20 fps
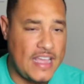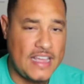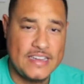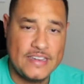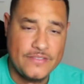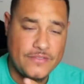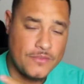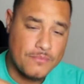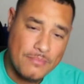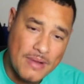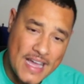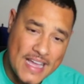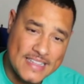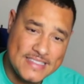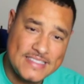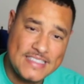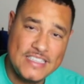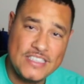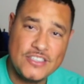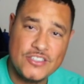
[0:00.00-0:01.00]
And if you buy a
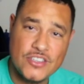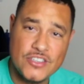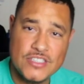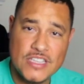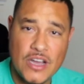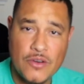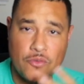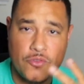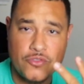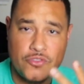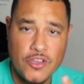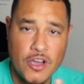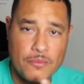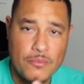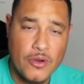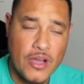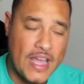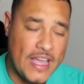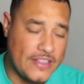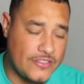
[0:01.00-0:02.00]
t-shirt, that will
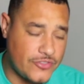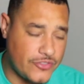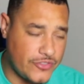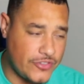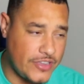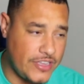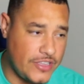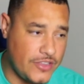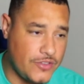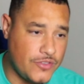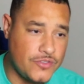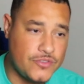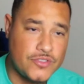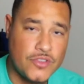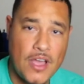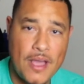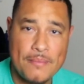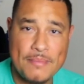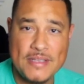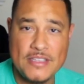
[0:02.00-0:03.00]
double entry you. So
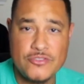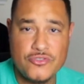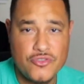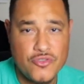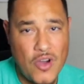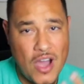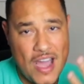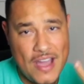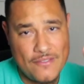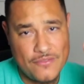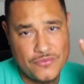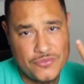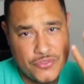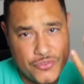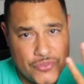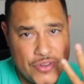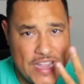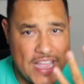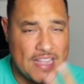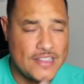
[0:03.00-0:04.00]
that means you'll have
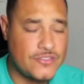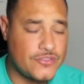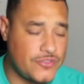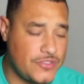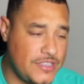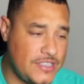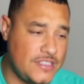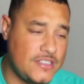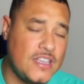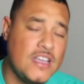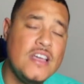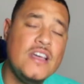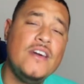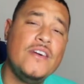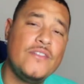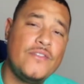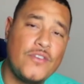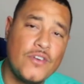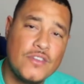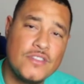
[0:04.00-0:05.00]
three entries
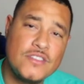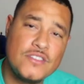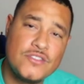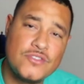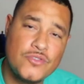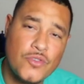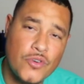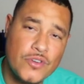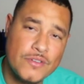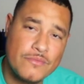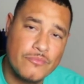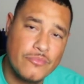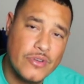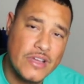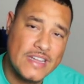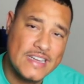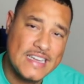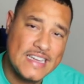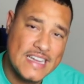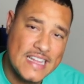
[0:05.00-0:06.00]
for this Jordan
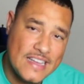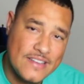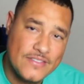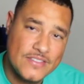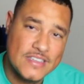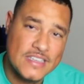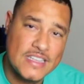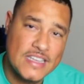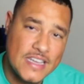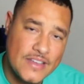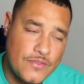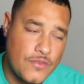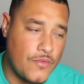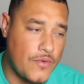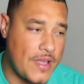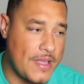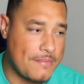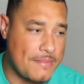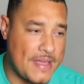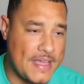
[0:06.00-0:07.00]
Bread 11
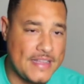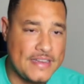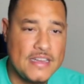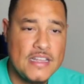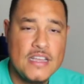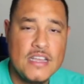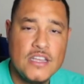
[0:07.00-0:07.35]
giveaway, man.